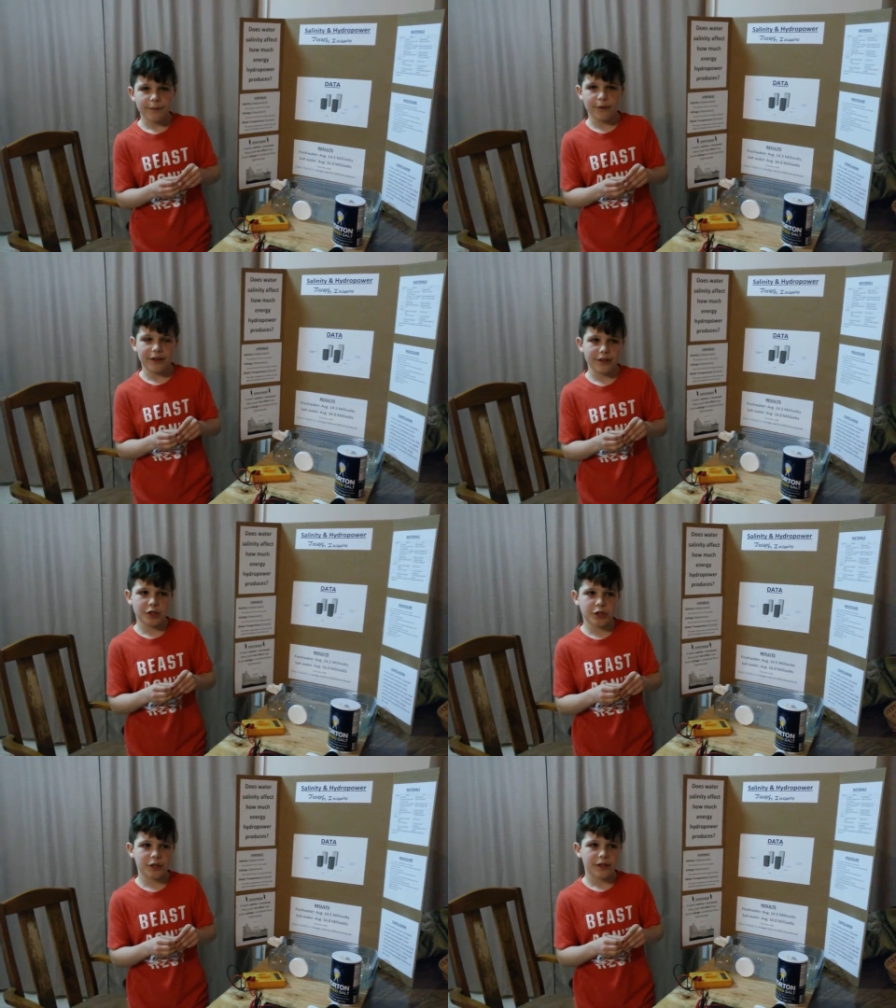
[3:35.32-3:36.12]

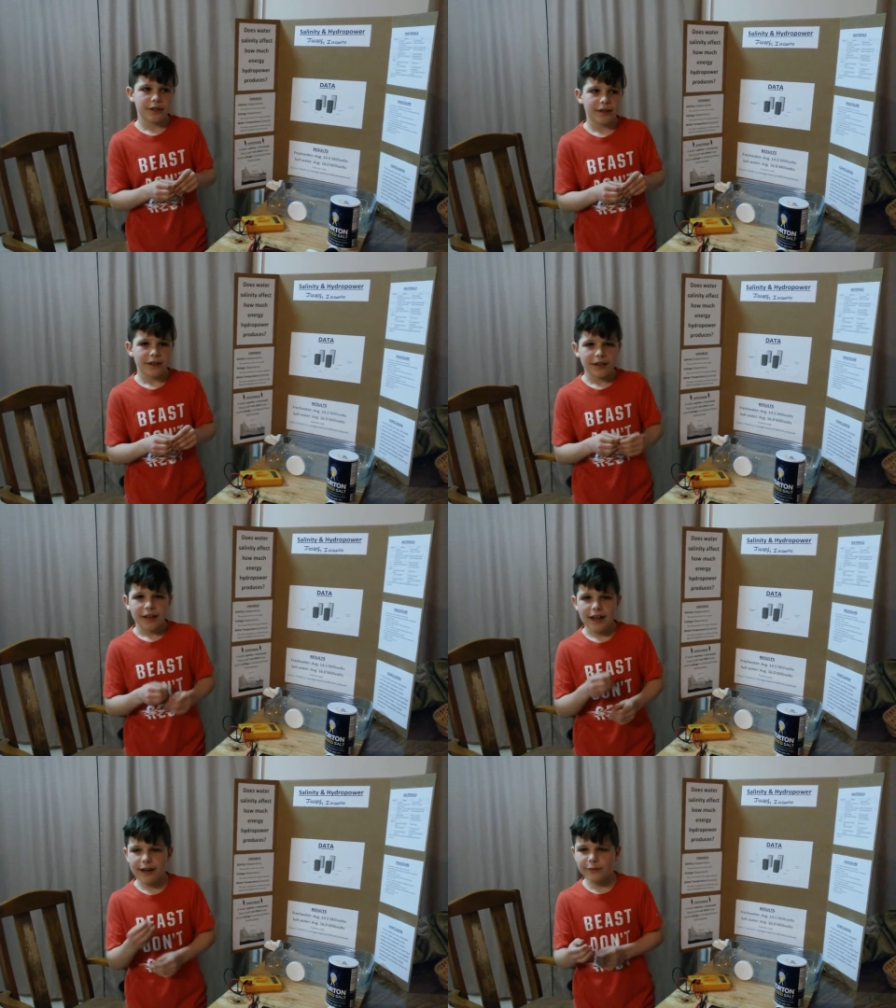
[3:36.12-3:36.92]
which
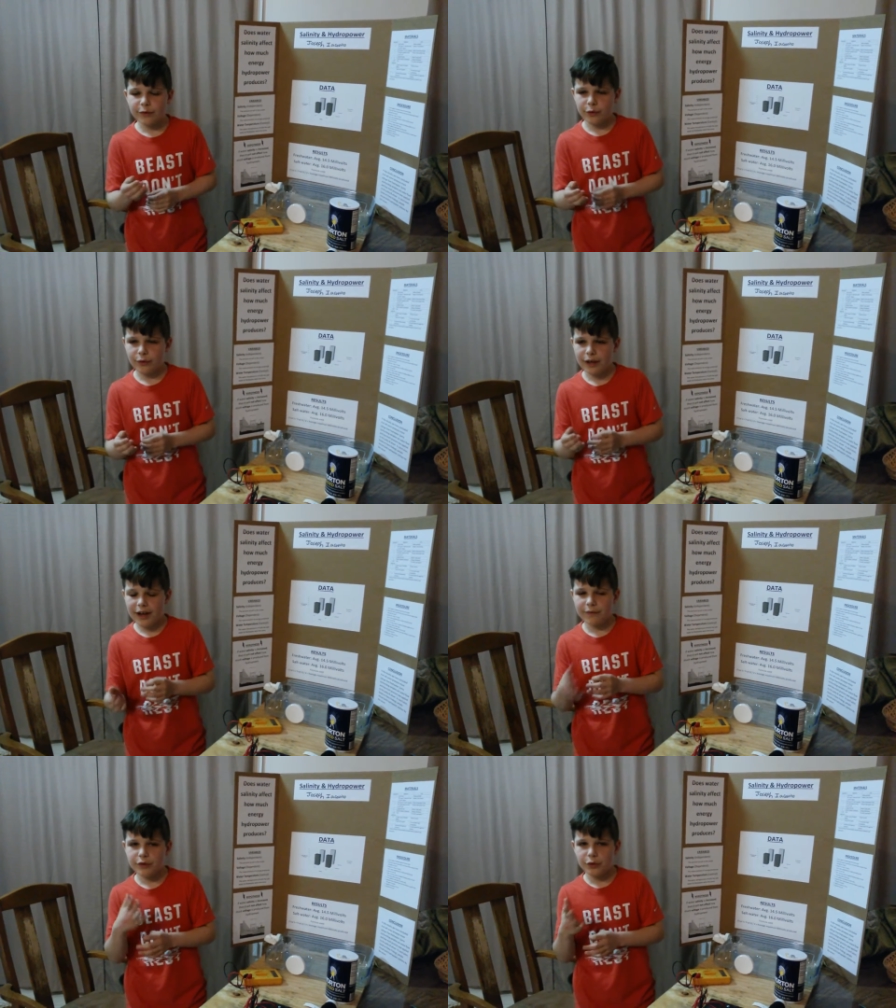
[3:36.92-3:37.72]
I haven't
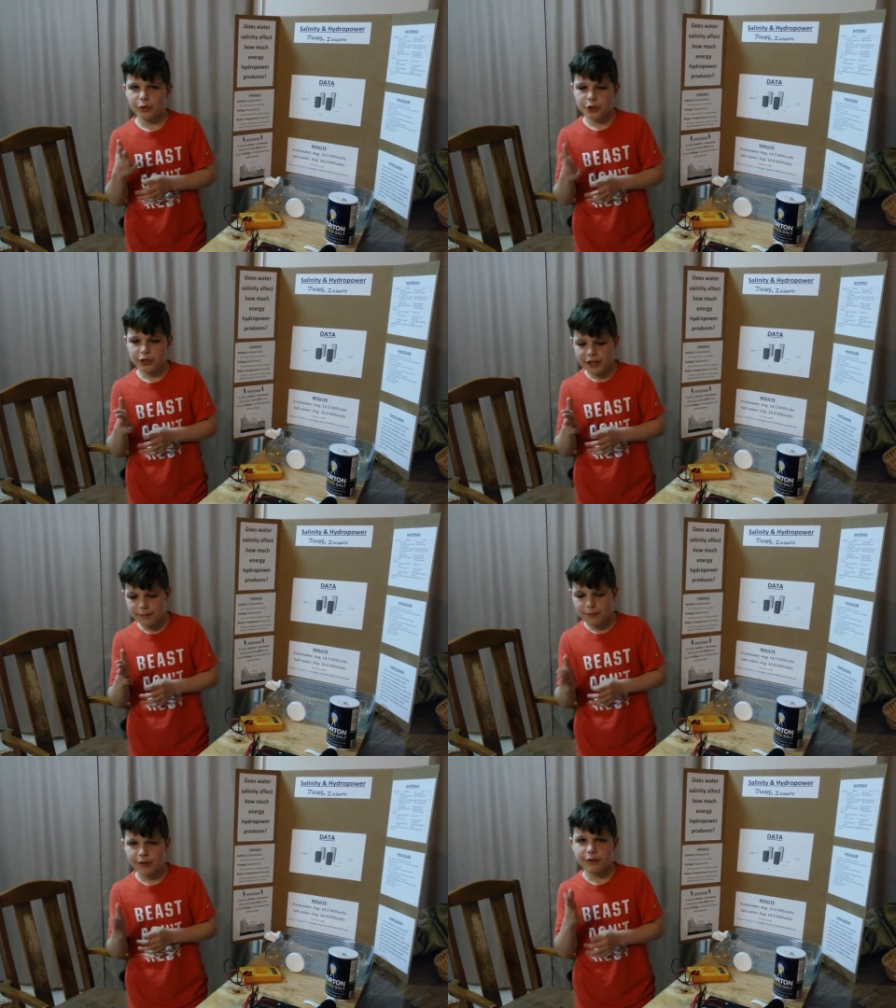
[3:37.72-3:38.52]
told you
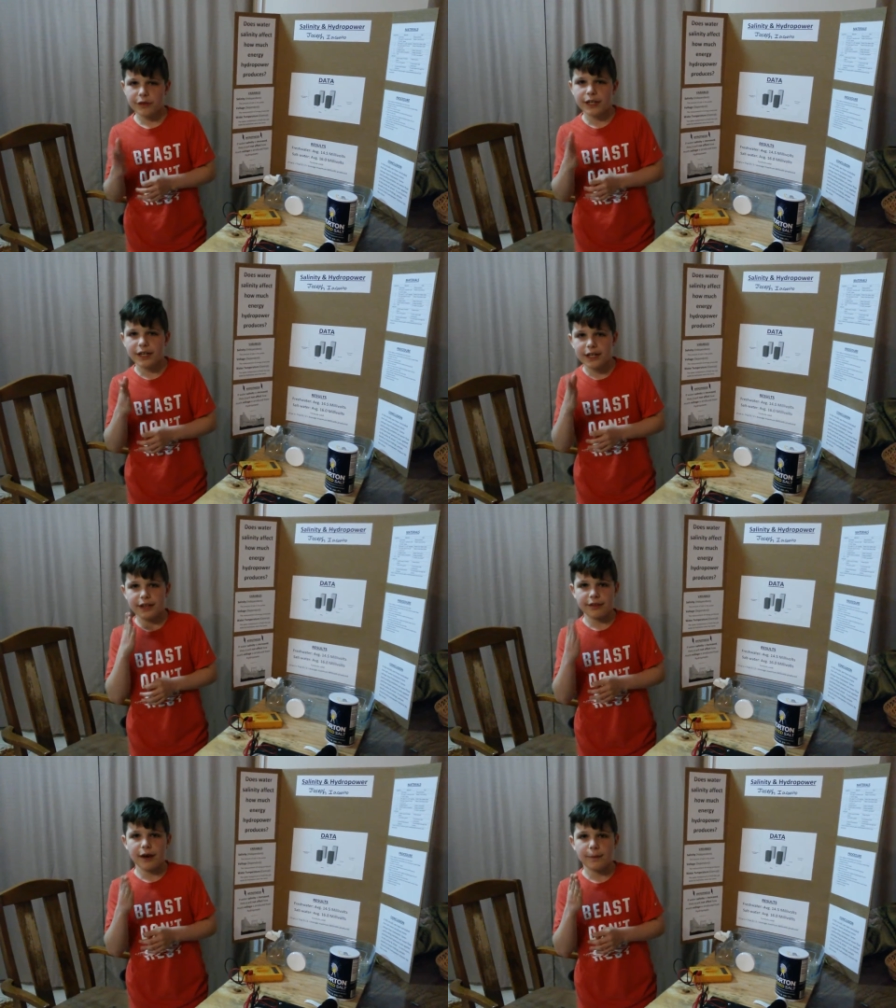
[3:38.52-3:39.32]
yet, but salinity
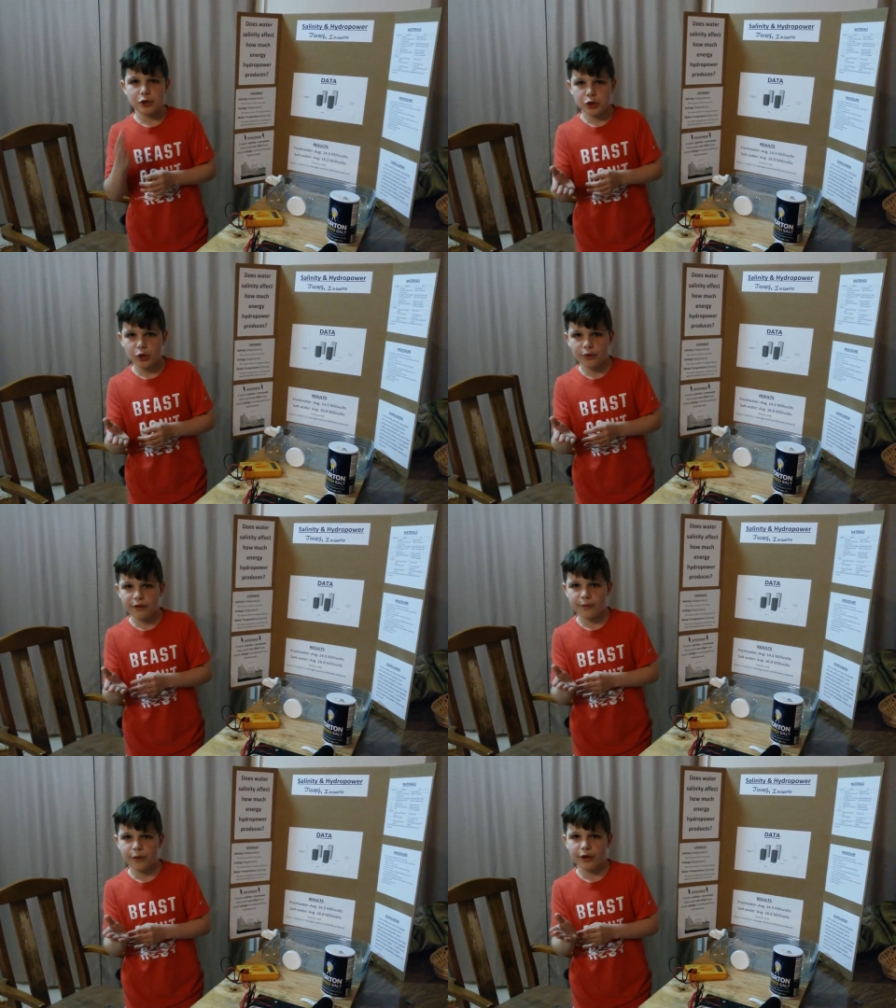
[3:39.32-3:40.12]
is how much salt
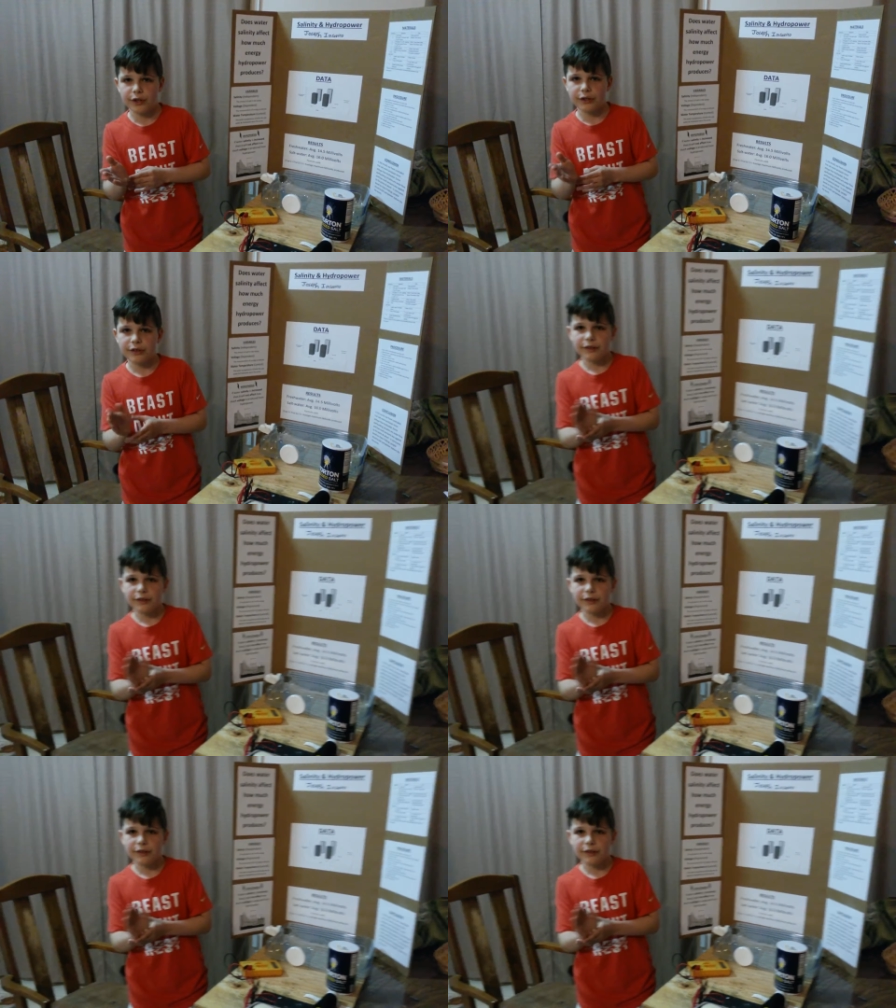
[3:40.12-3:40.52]
is in water.